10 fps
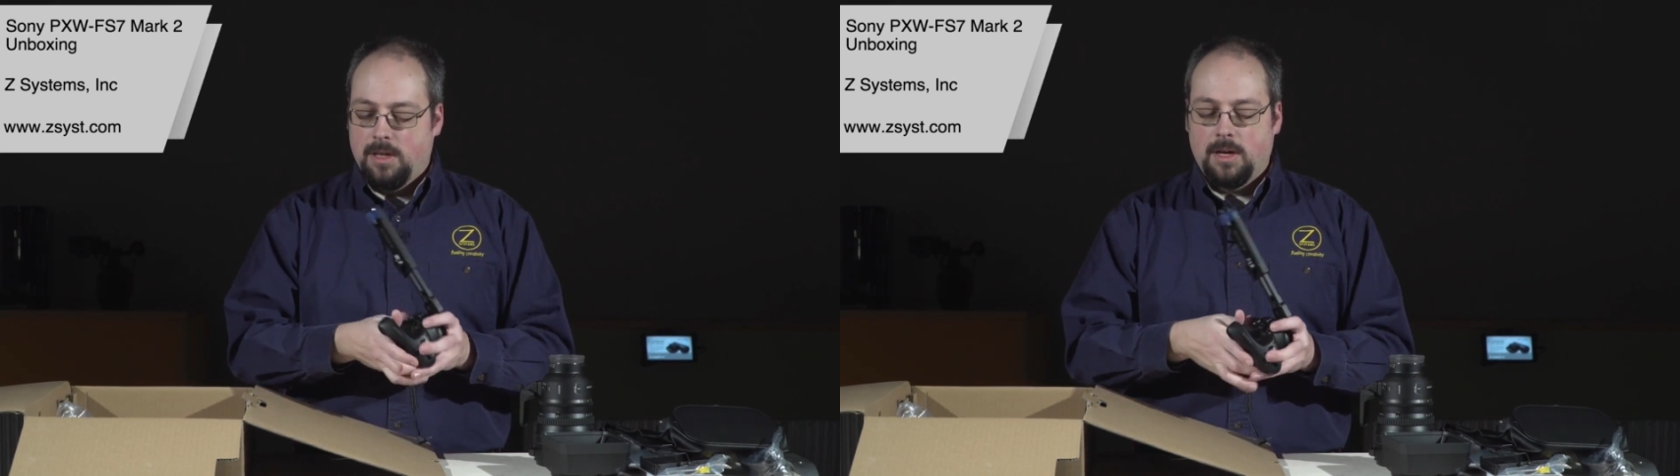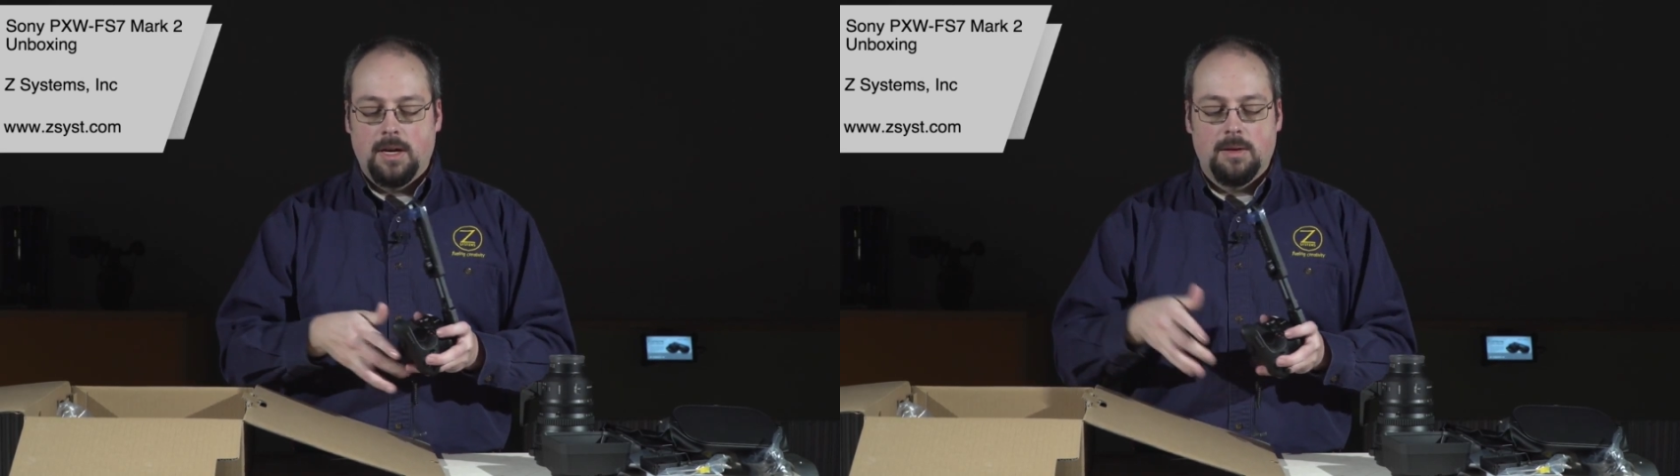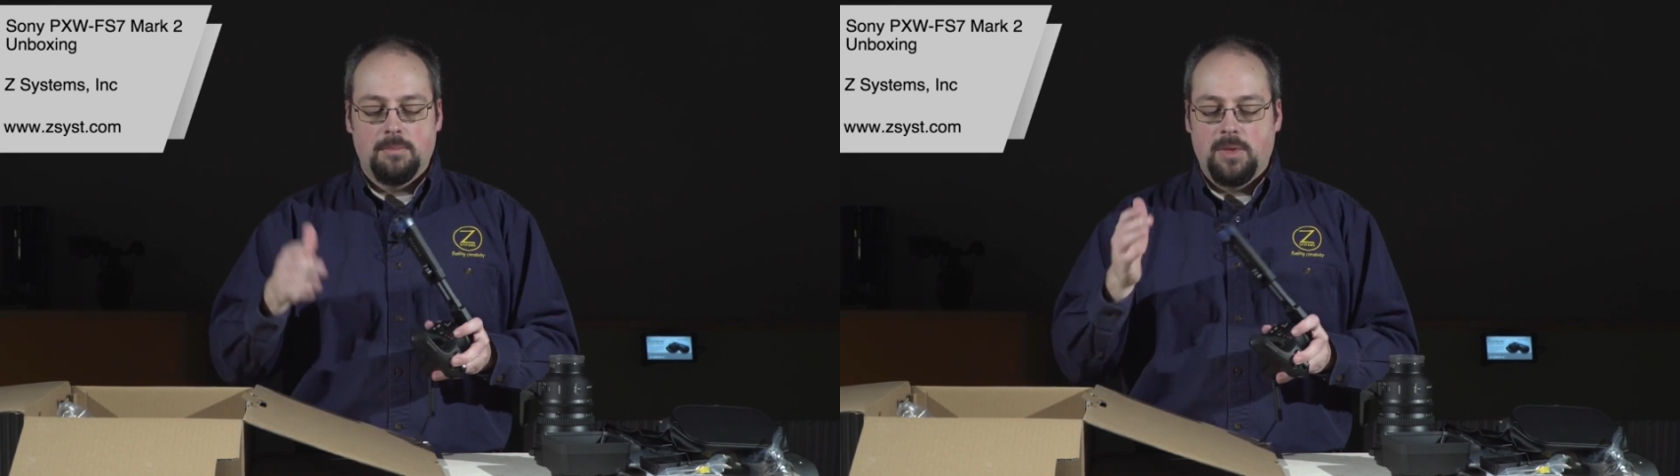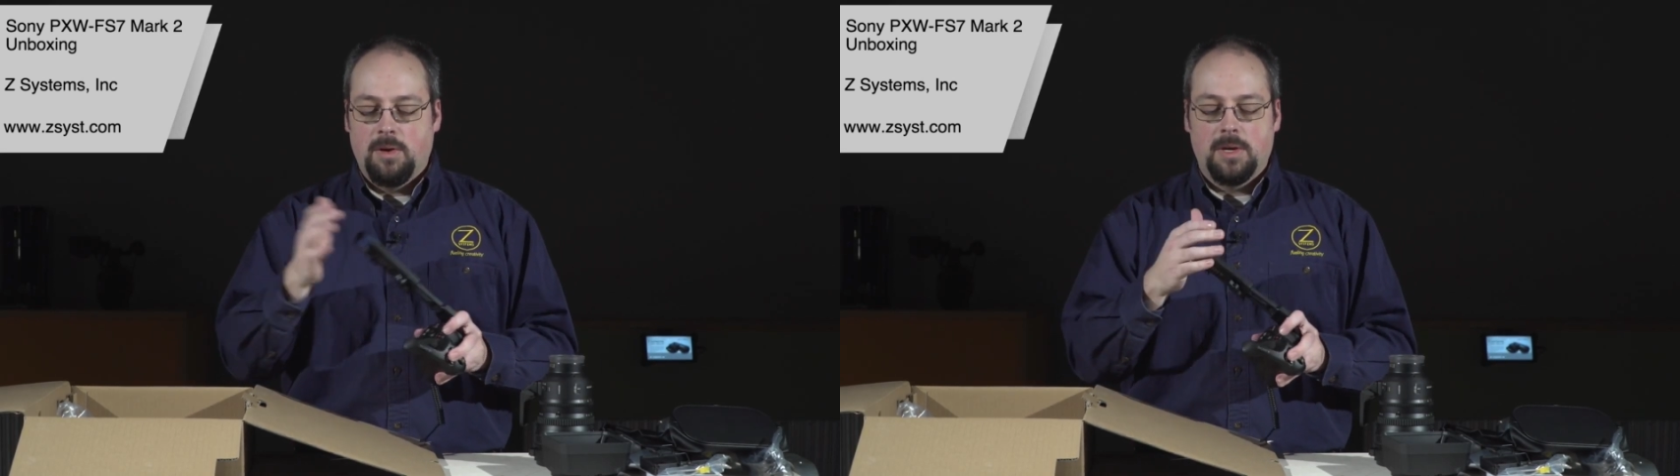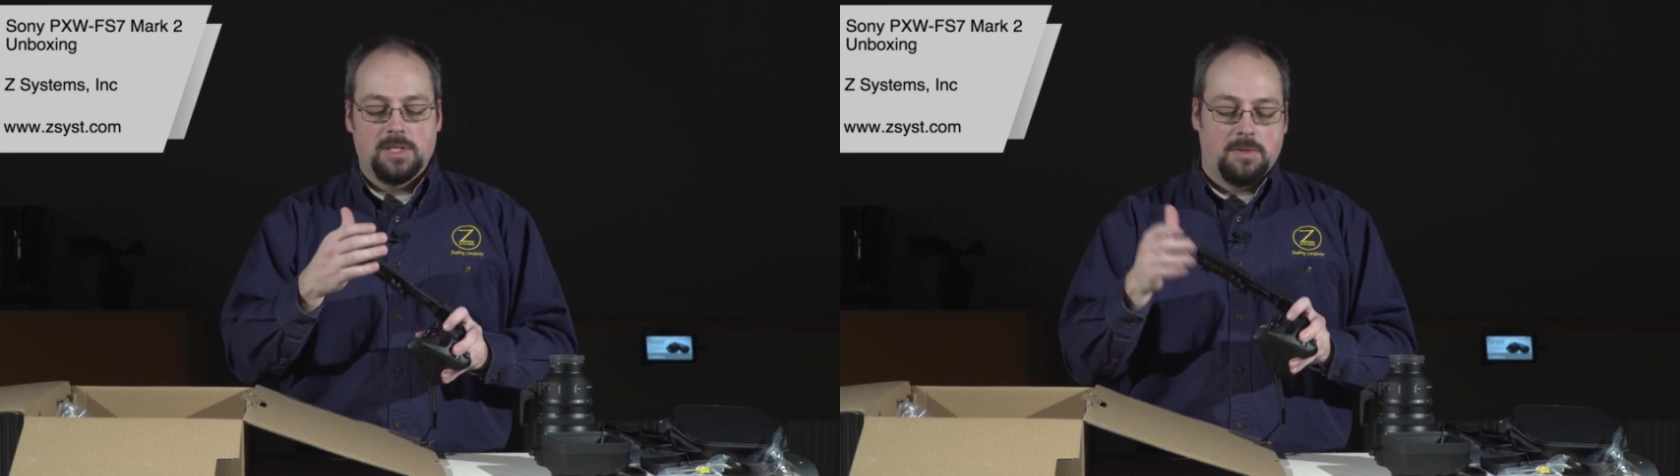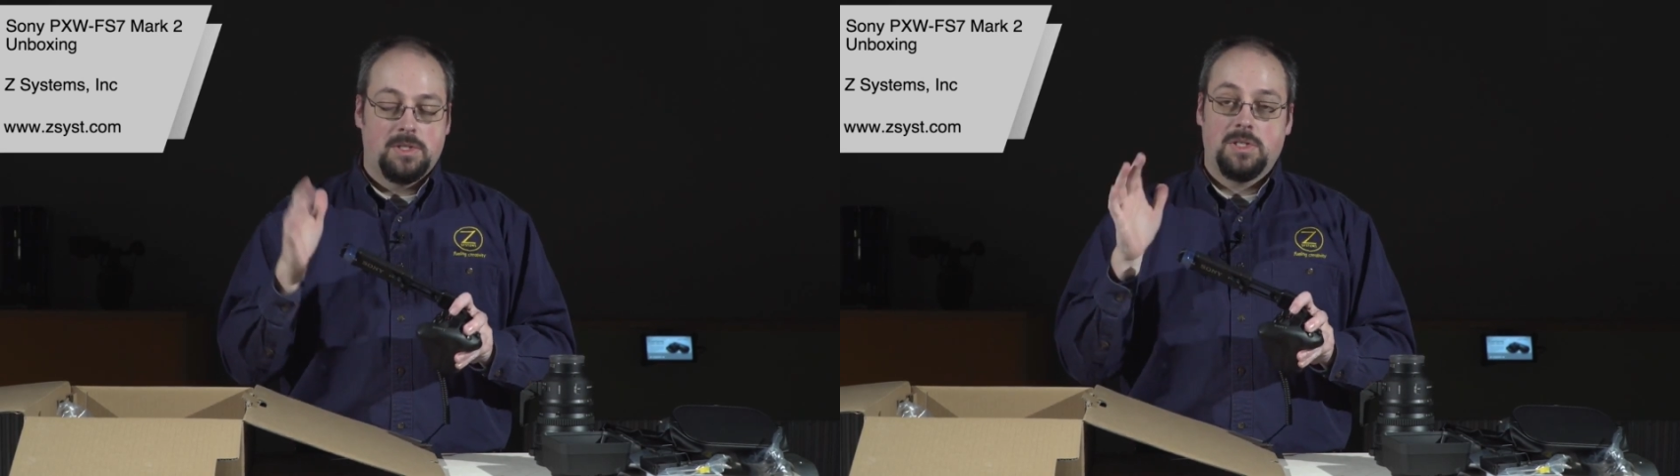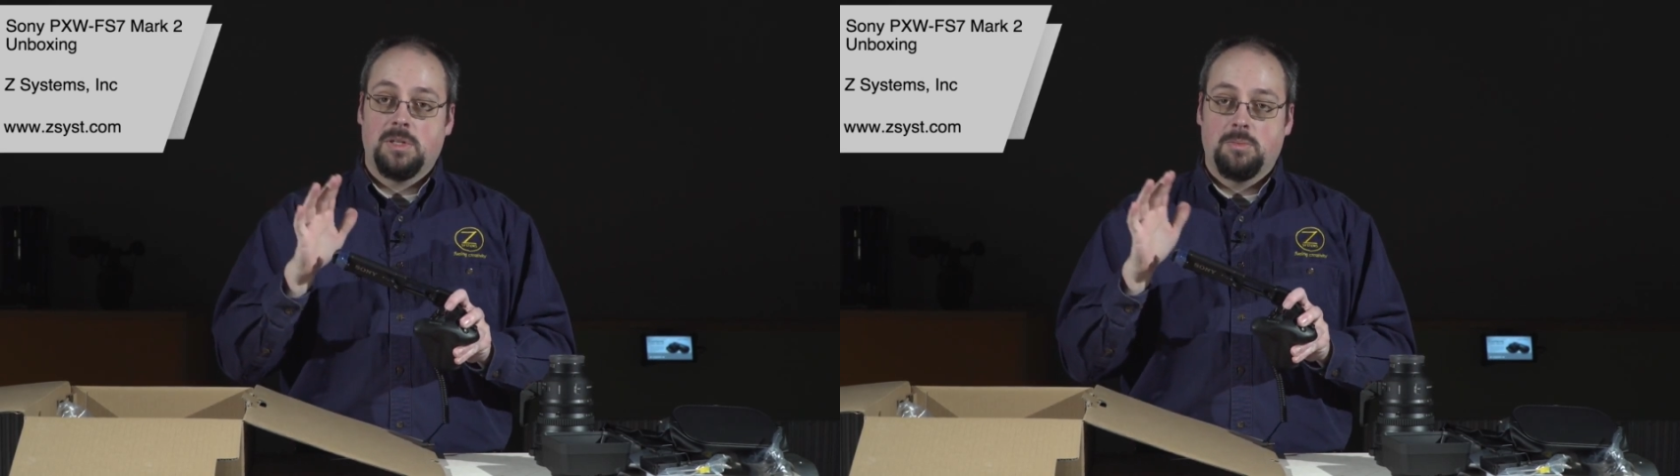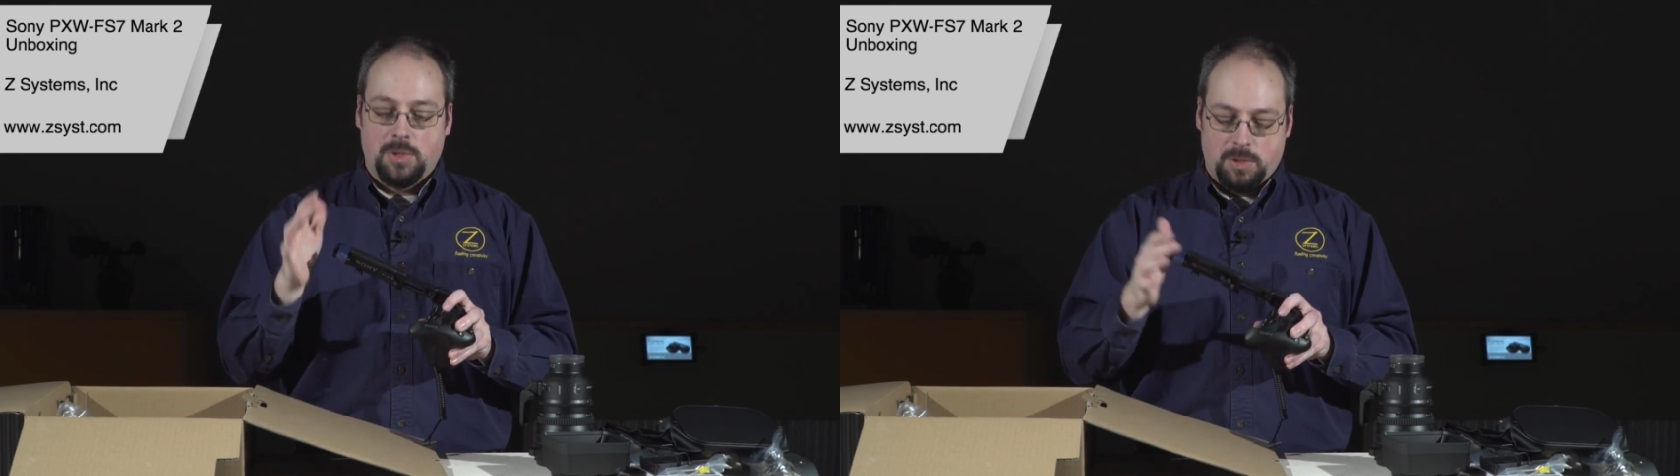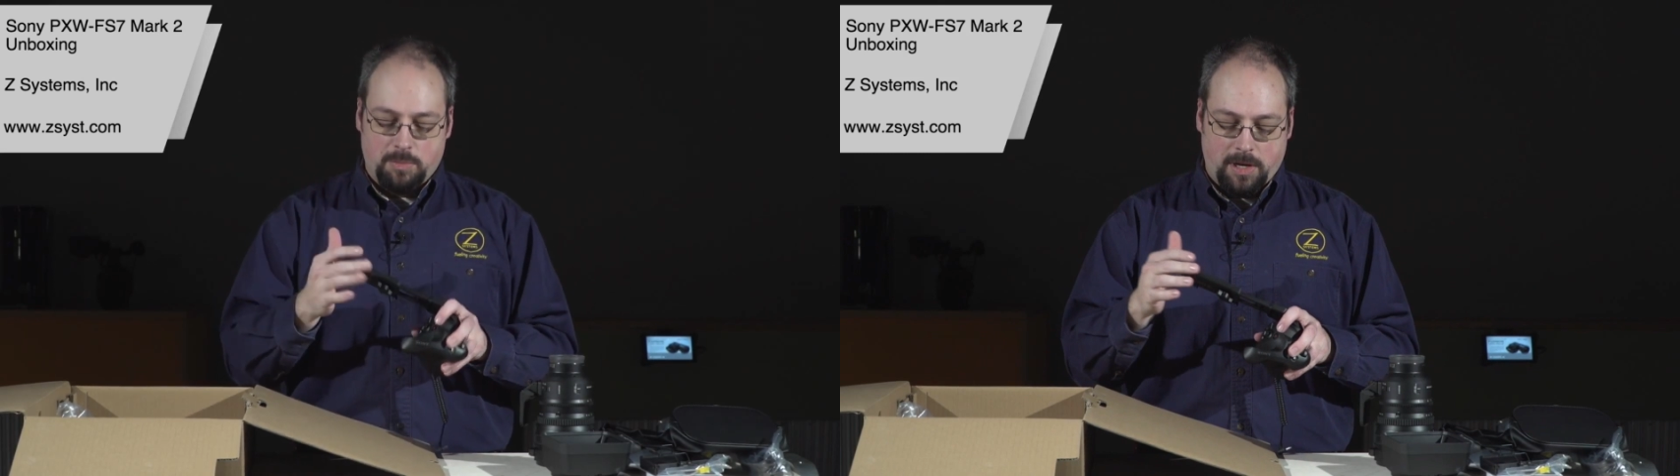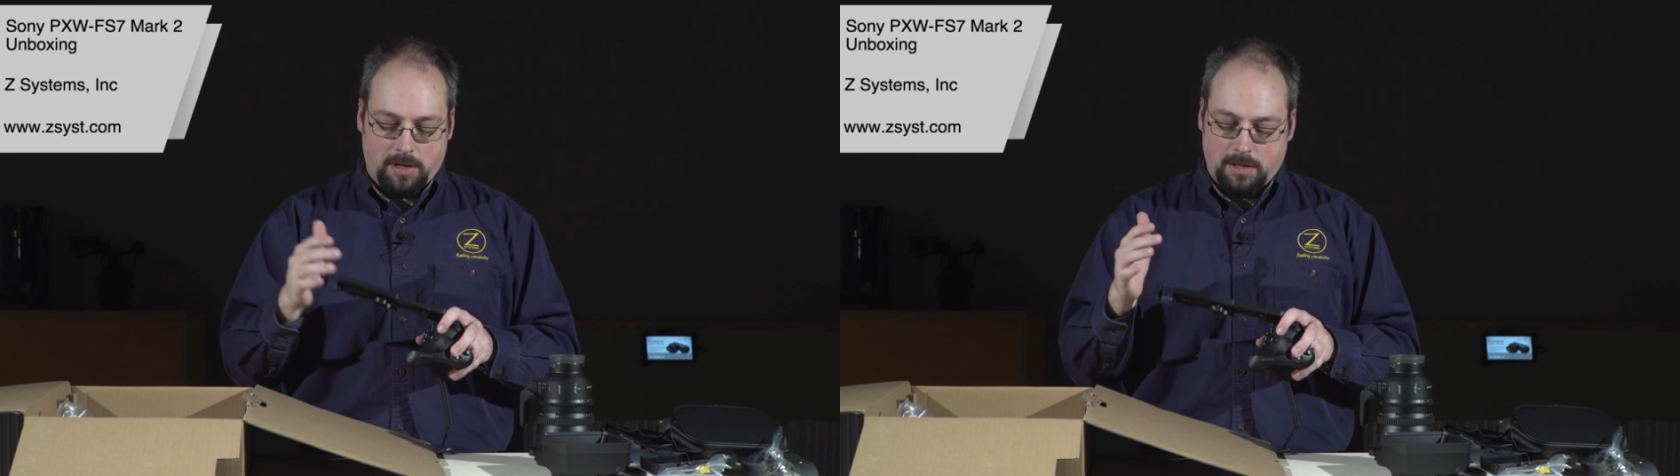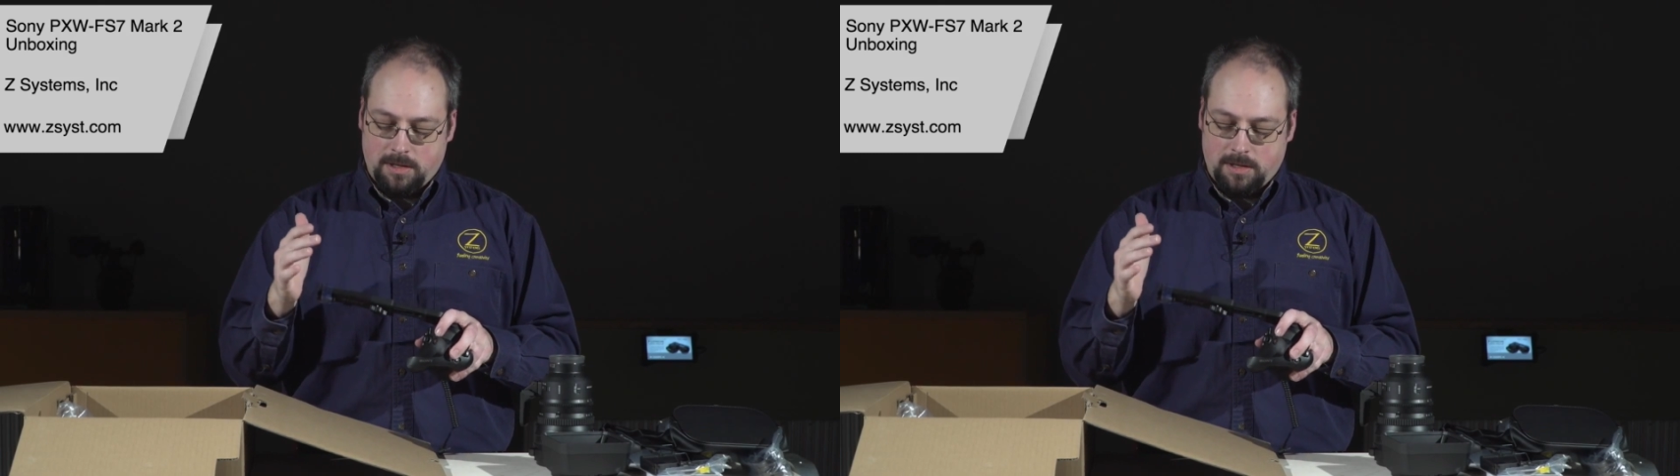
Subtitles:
because it was just a push button